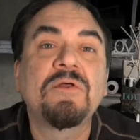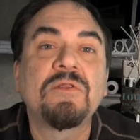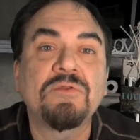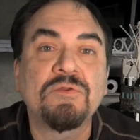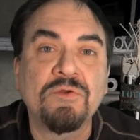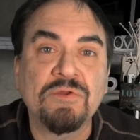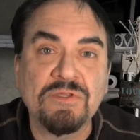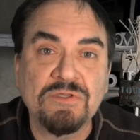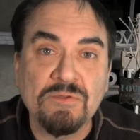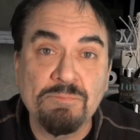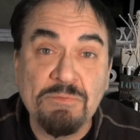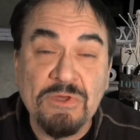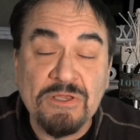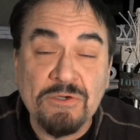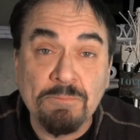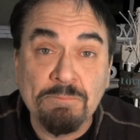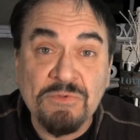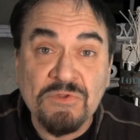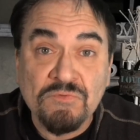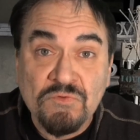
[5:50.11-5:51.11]
Look in the
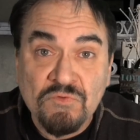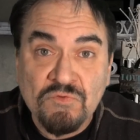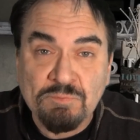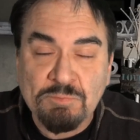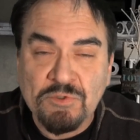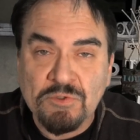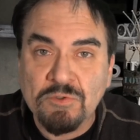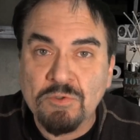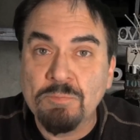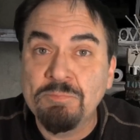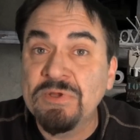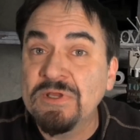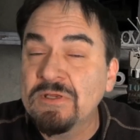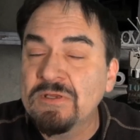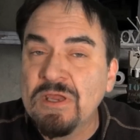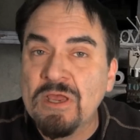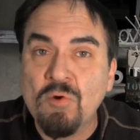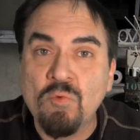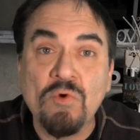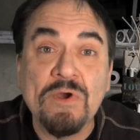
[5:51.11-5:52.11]
Better Business Bureau,
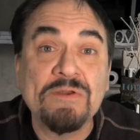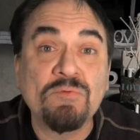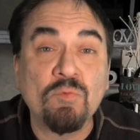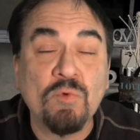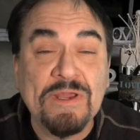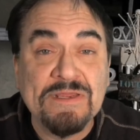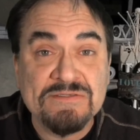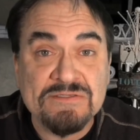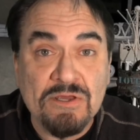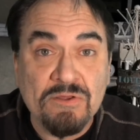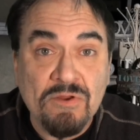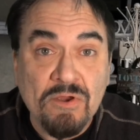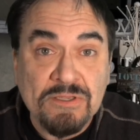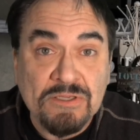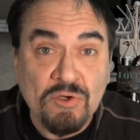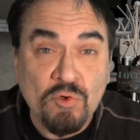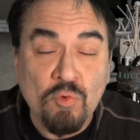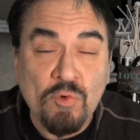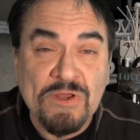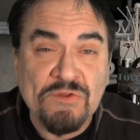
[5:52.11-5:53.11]
pick out one, write down all
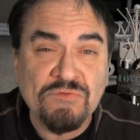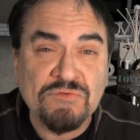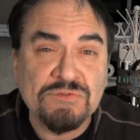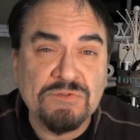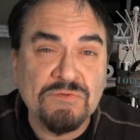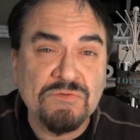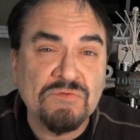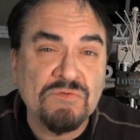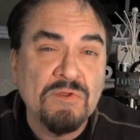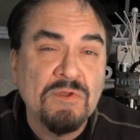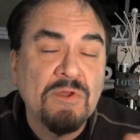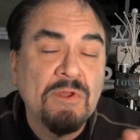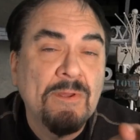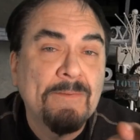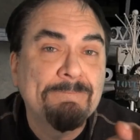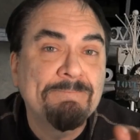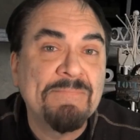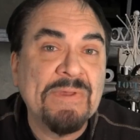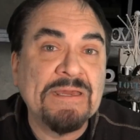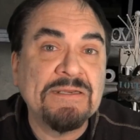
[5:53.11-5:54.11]
your questions.
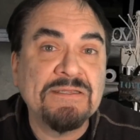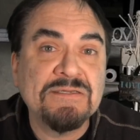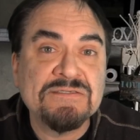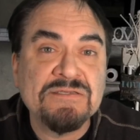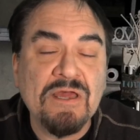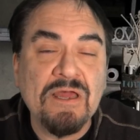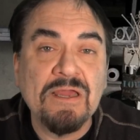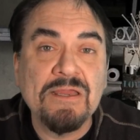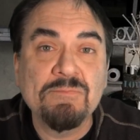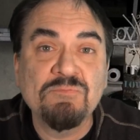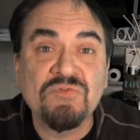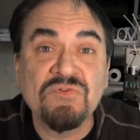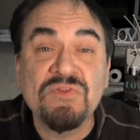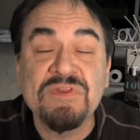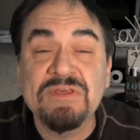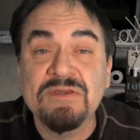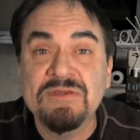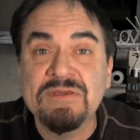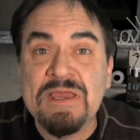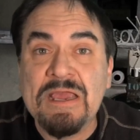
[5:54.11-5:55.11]
Many times
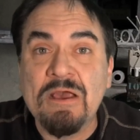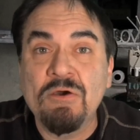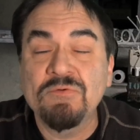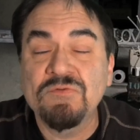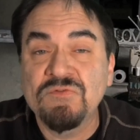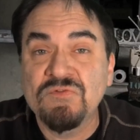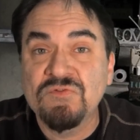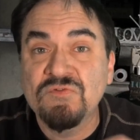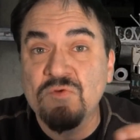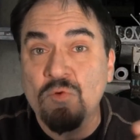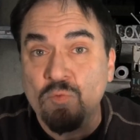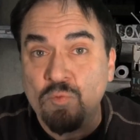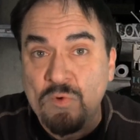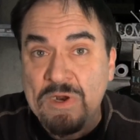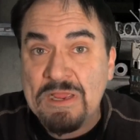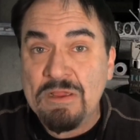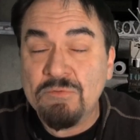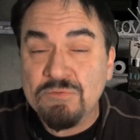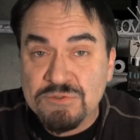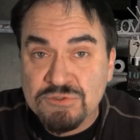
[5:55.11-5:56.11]
the accountants
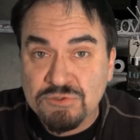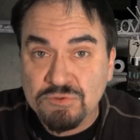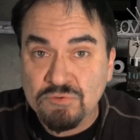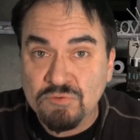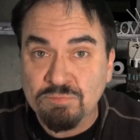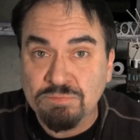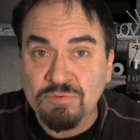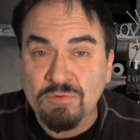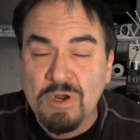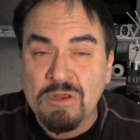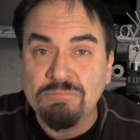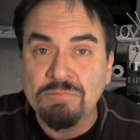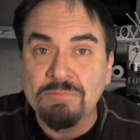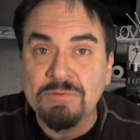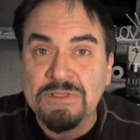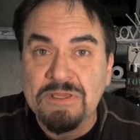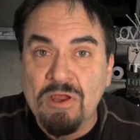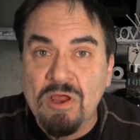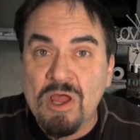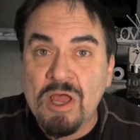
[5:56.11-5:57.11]
around you
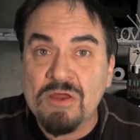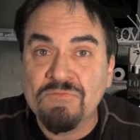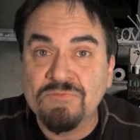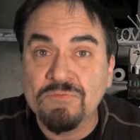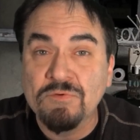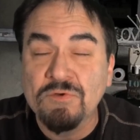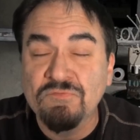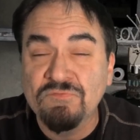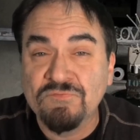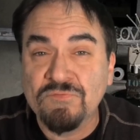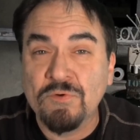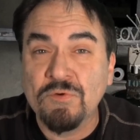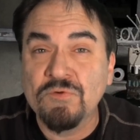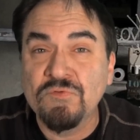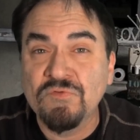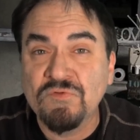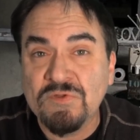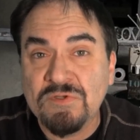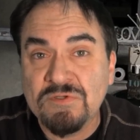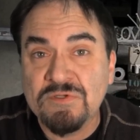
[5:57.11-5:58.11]
probably offer a
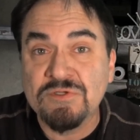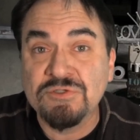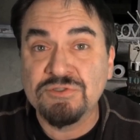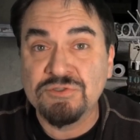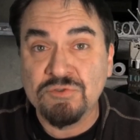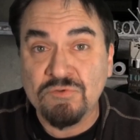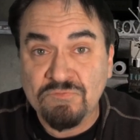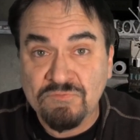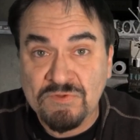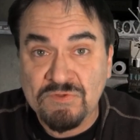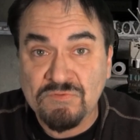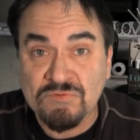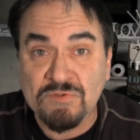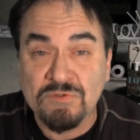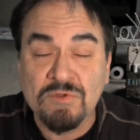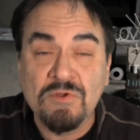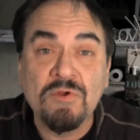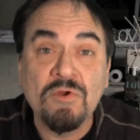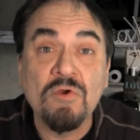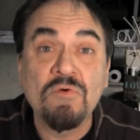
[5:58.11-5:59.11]
first initial
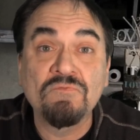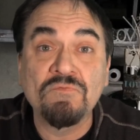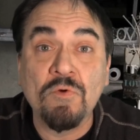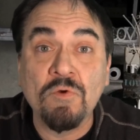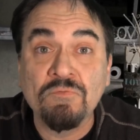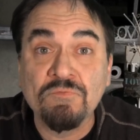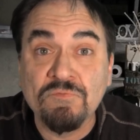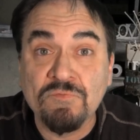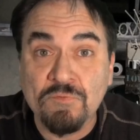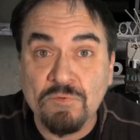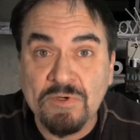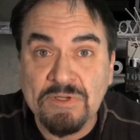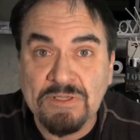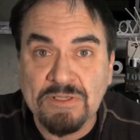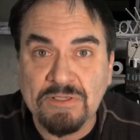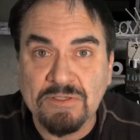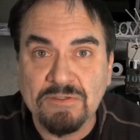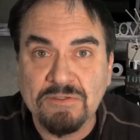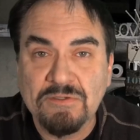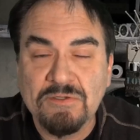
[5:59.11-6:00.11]
visit for
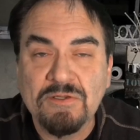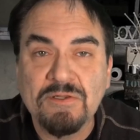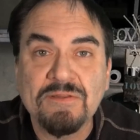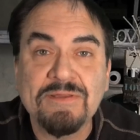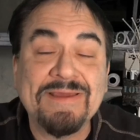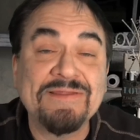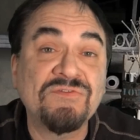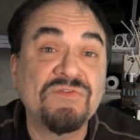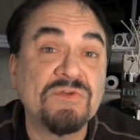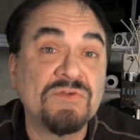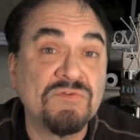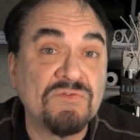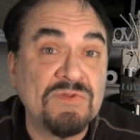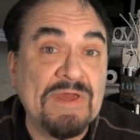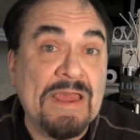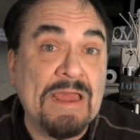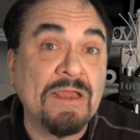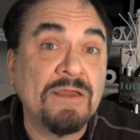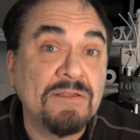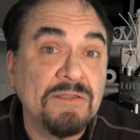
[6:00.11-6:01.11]
free. That's
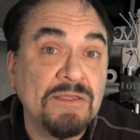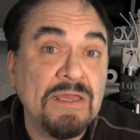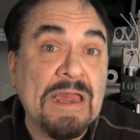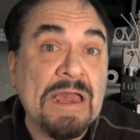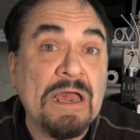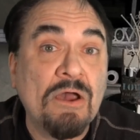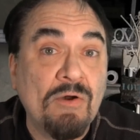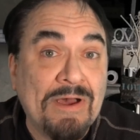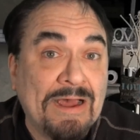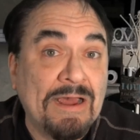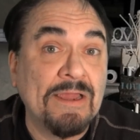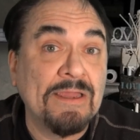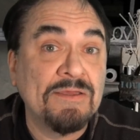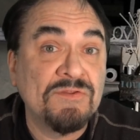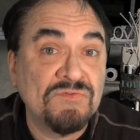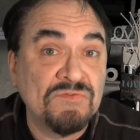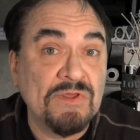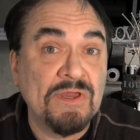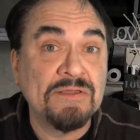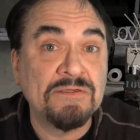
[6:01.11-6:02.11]
exactly how I
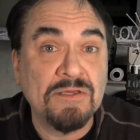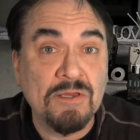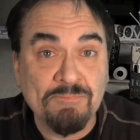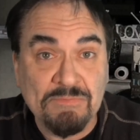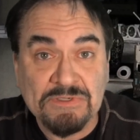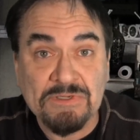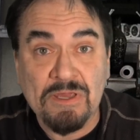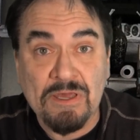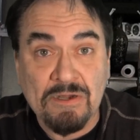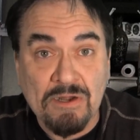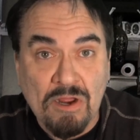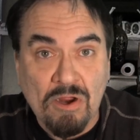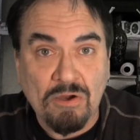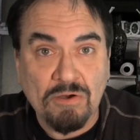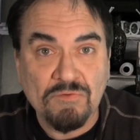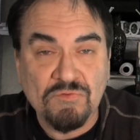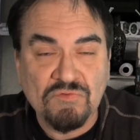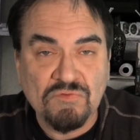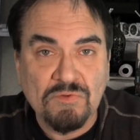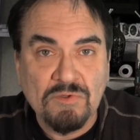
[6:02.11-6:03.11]
signed up and got
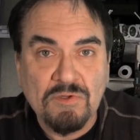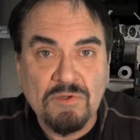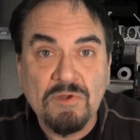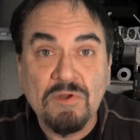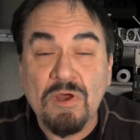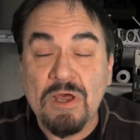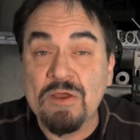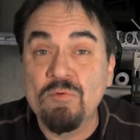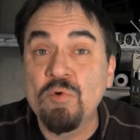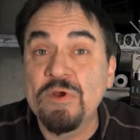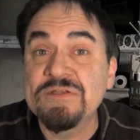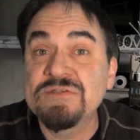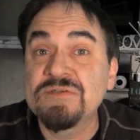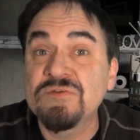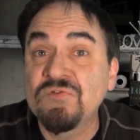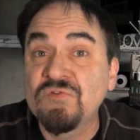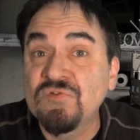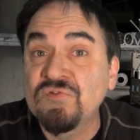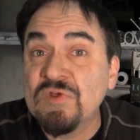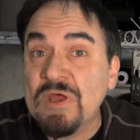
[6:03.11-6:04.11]
ours. I went
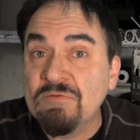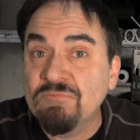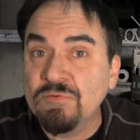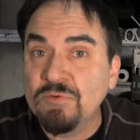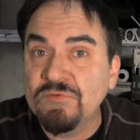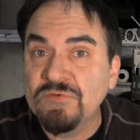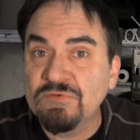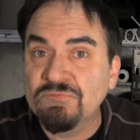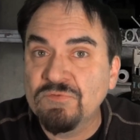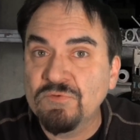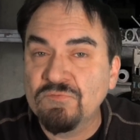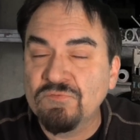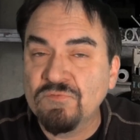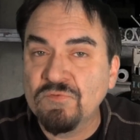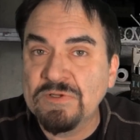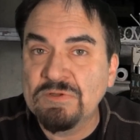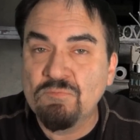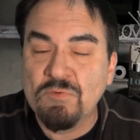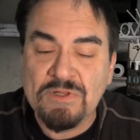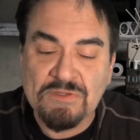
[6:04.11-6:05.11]
to several different
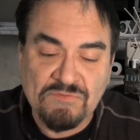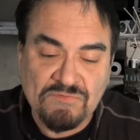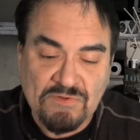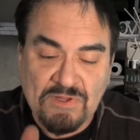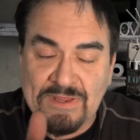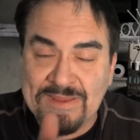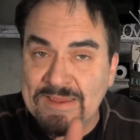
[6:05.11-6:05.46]
free ones.